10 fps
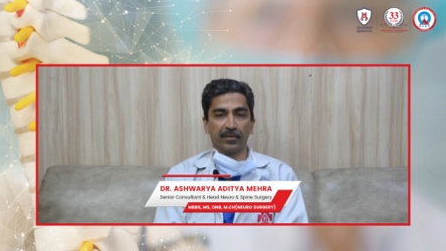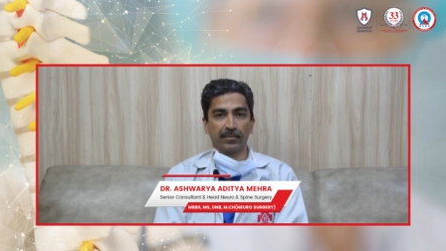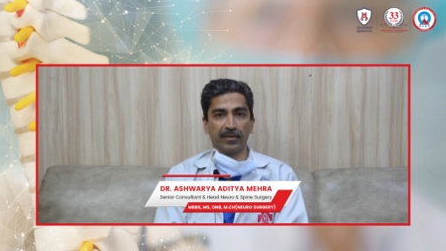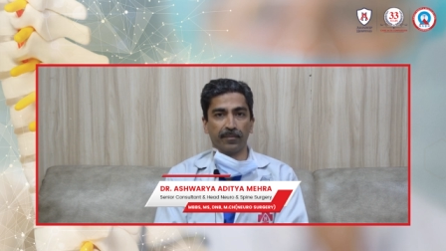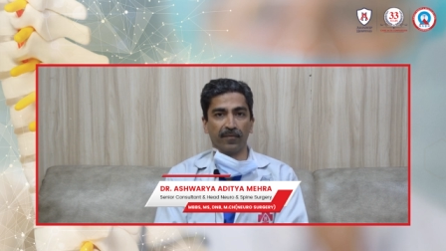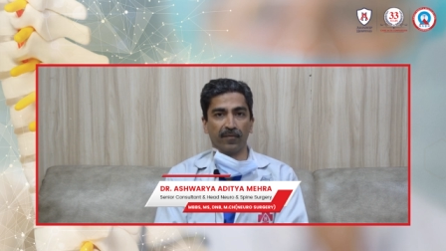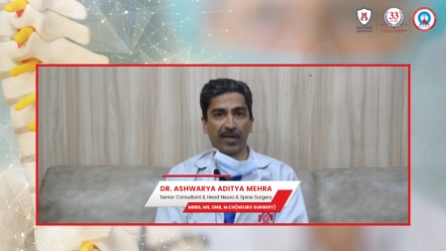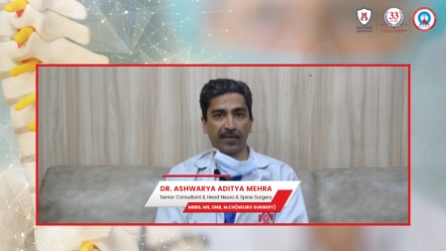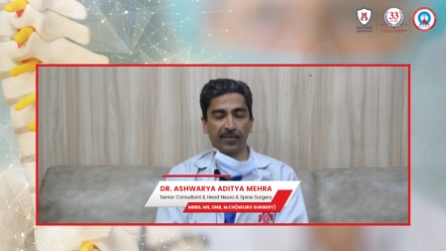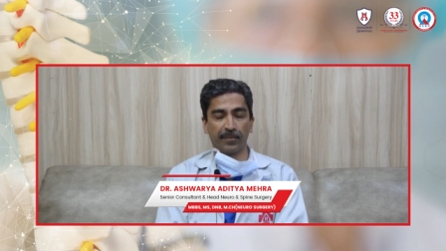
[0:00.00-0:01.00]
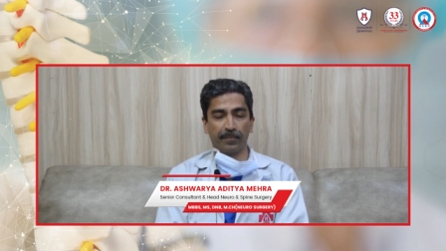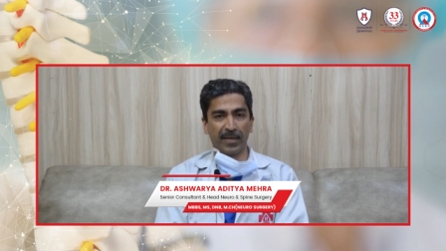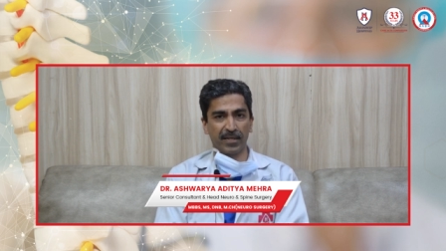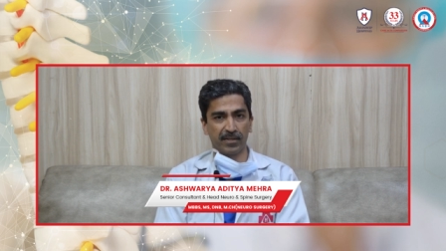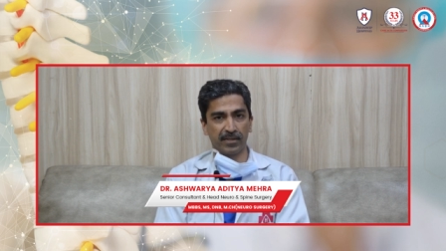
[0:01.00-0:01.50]
the, one of the
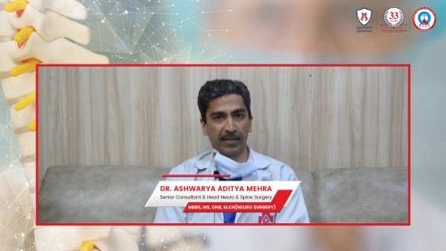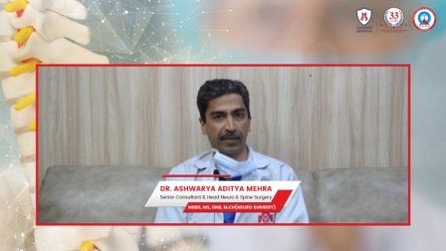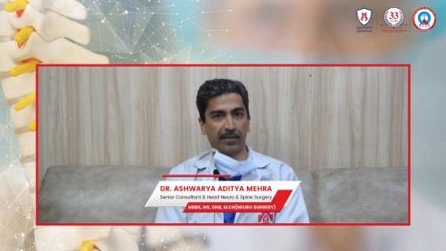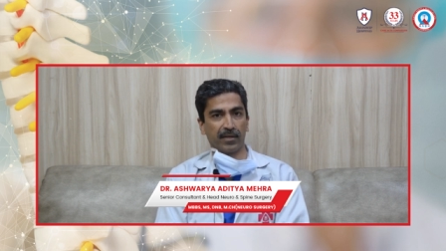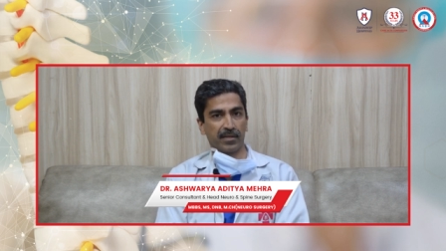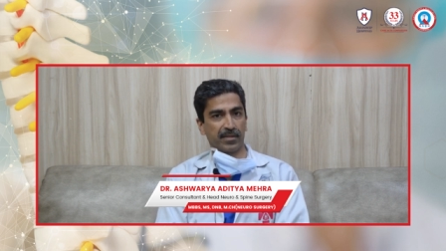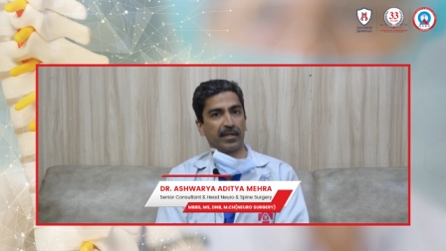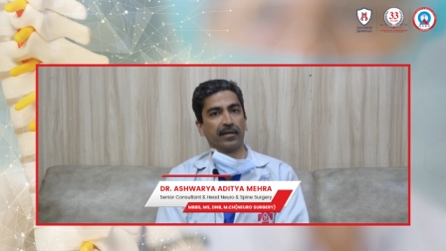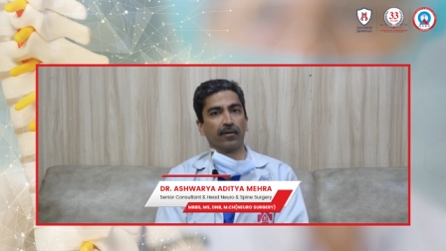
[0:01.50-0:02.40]
best centers in